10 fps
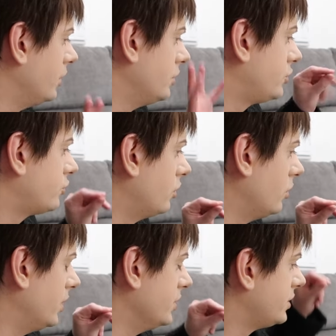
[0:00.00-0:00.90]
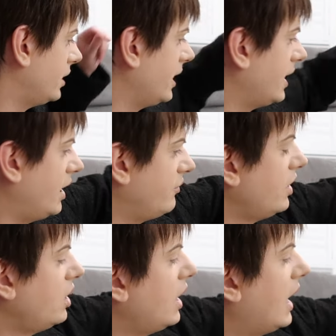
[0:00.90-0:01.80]
the stronger ones that I have.
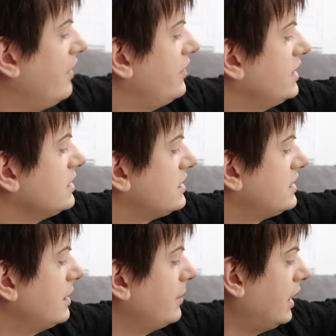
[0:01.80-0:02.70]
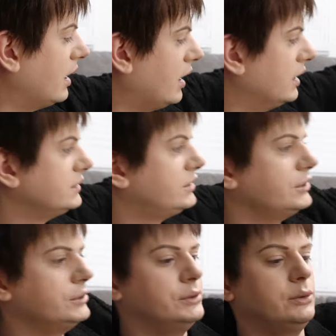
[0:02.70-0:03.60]
And then similar
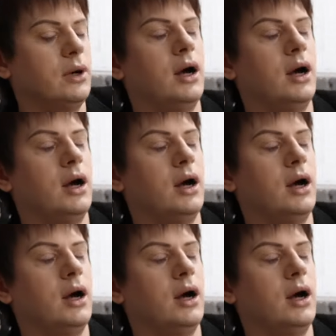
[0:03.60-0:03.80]
to